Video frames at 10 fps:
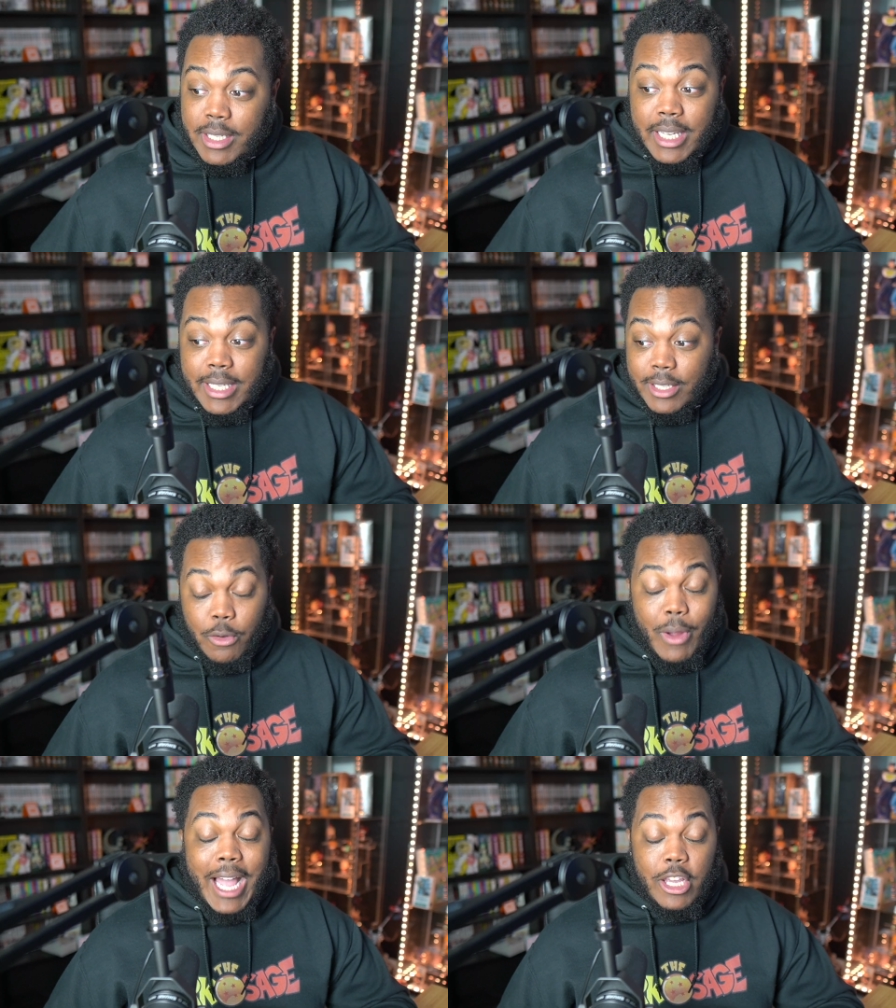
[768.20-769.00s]
since the
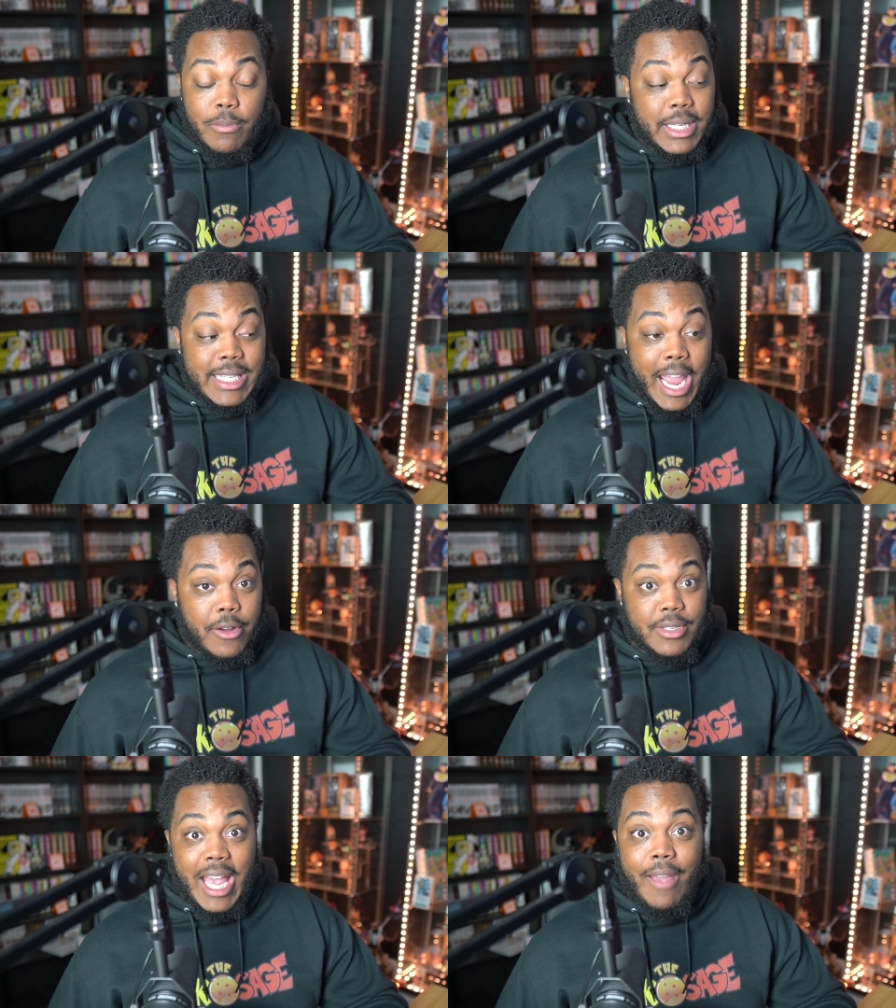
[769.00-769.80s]
rock humans they are
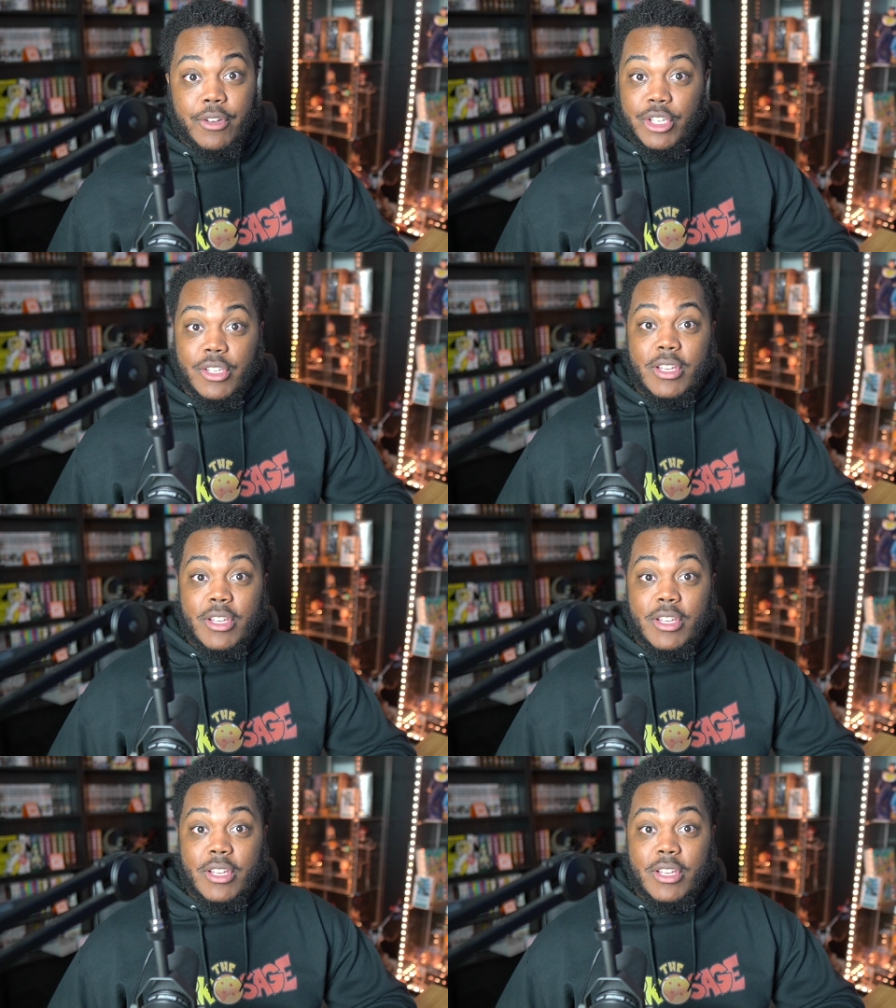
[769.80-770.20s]
savages